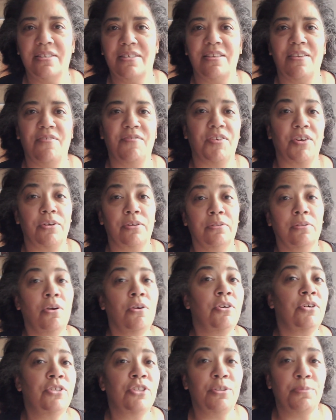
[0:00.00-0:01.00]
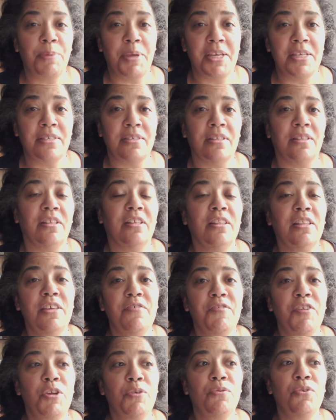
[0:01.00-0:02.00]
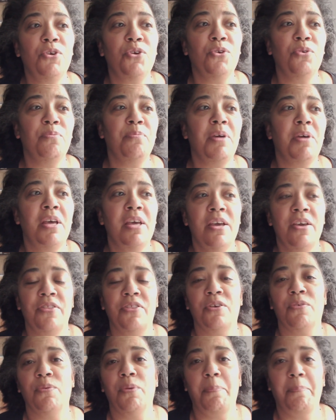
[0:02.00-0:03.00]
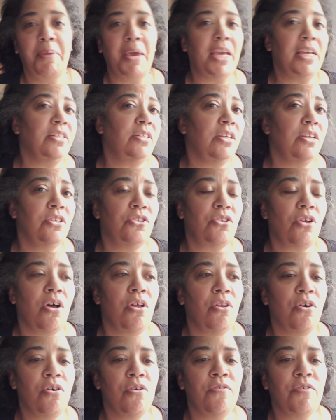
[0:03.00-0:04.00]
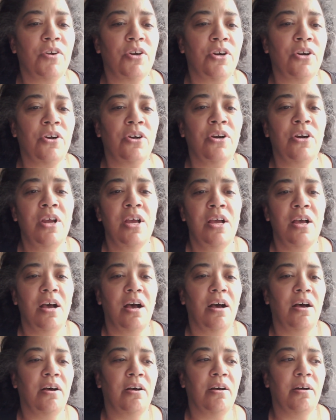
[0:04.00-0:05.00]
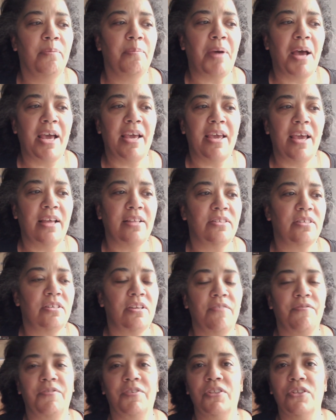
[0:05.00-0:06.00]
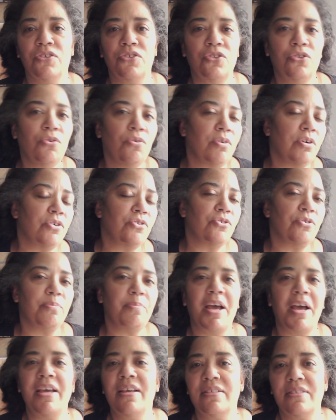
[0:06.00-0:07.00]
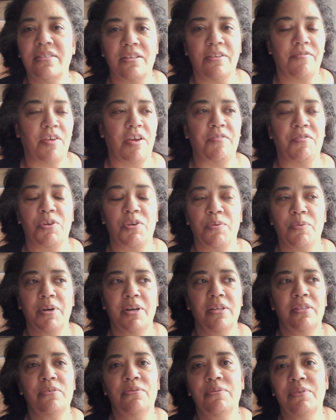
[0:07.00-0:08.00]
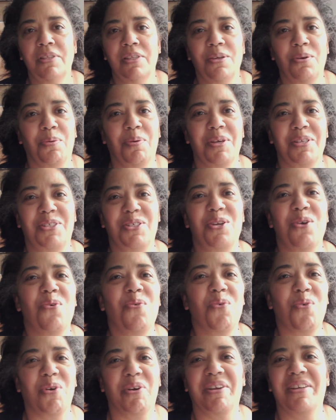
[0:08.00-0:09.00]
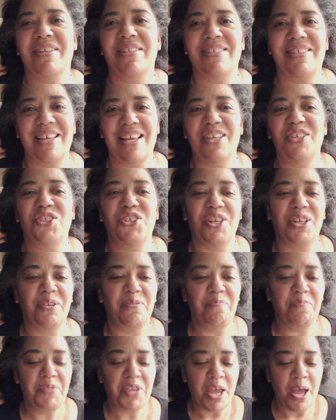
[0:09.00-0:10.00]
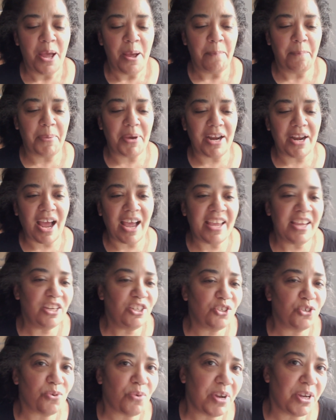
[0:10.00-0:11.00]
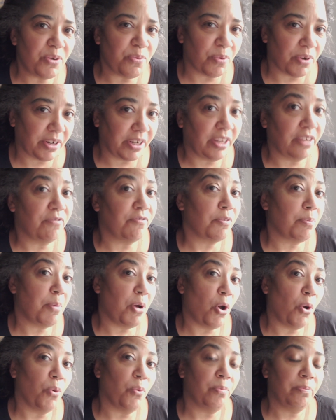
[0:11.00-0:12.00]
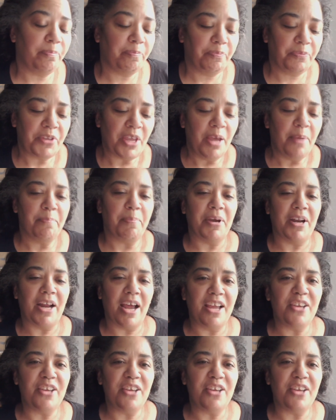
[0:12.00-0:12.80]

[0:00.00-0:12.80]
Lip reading: very large space in the living room. There were paintings all over. I had stuff in the storage room. I had stuff everywhere. There really was no organization. But I enjoyed working from home. But I